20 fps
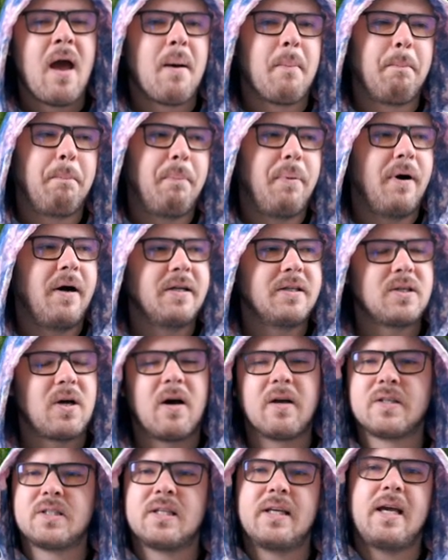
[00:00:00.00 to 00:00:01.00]
but
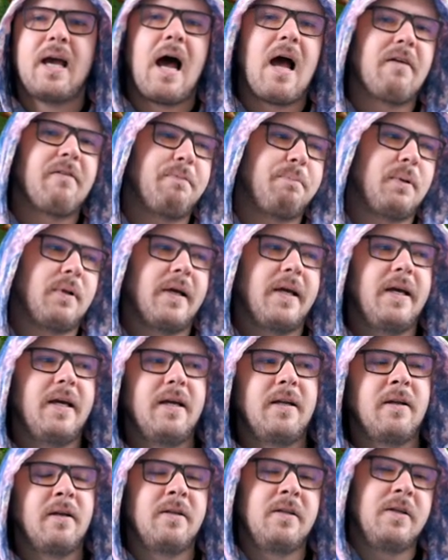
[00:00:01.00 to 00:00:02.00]
honestly, I've
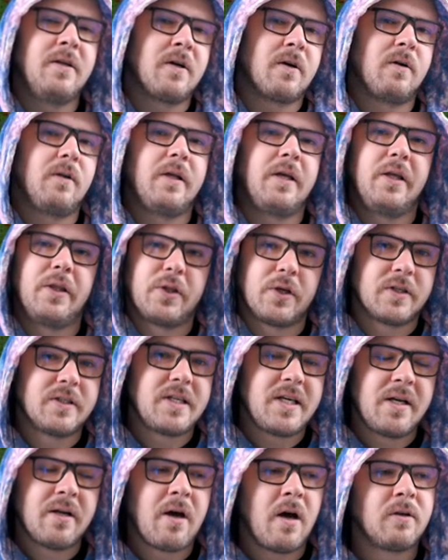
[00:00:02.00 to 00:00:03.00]
played nearly
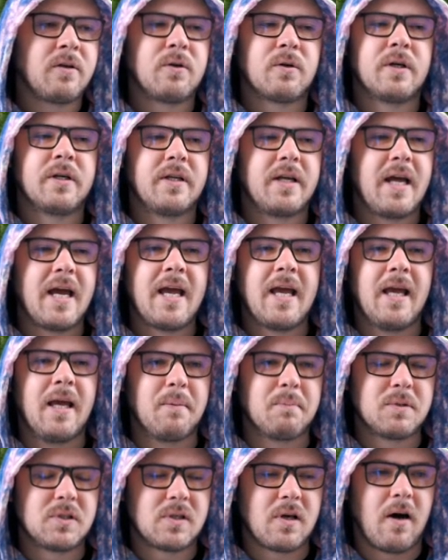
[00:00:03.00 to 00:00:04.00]
thirteen hundred
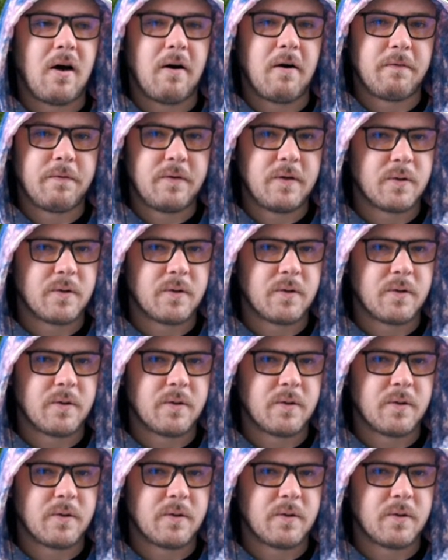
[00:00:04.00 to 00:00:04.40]
games of